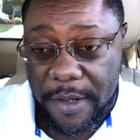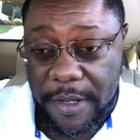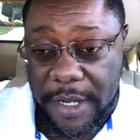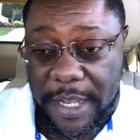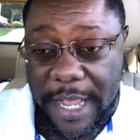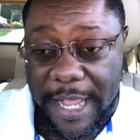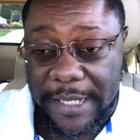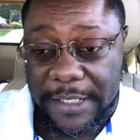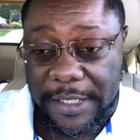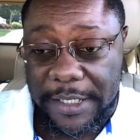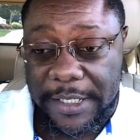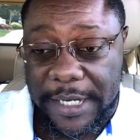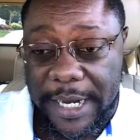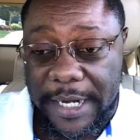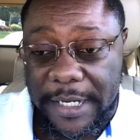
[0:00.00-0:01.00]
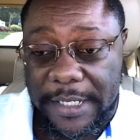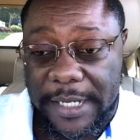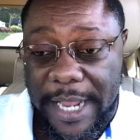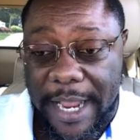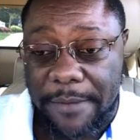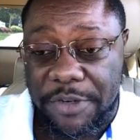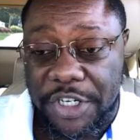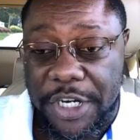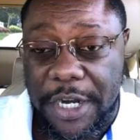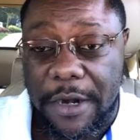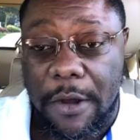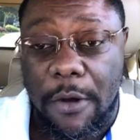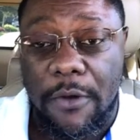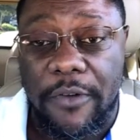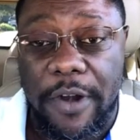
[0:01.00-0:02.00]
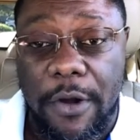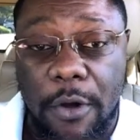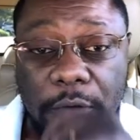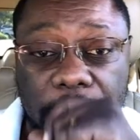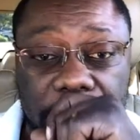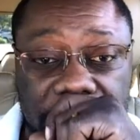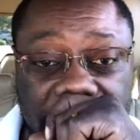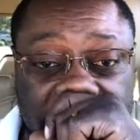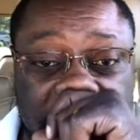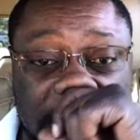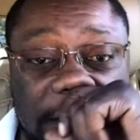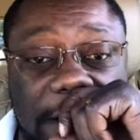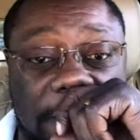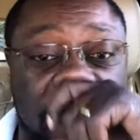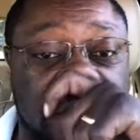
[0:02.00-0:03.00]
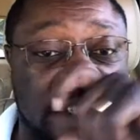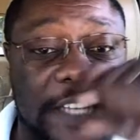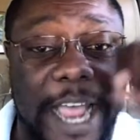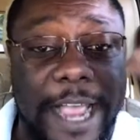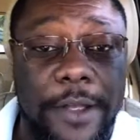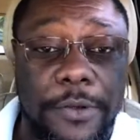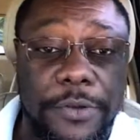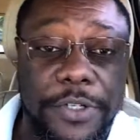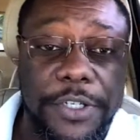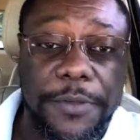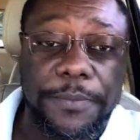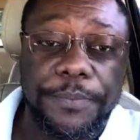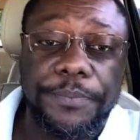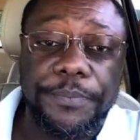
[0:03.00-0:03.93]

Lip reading: You're constantly seeing the same shit over and over, just in different cycles.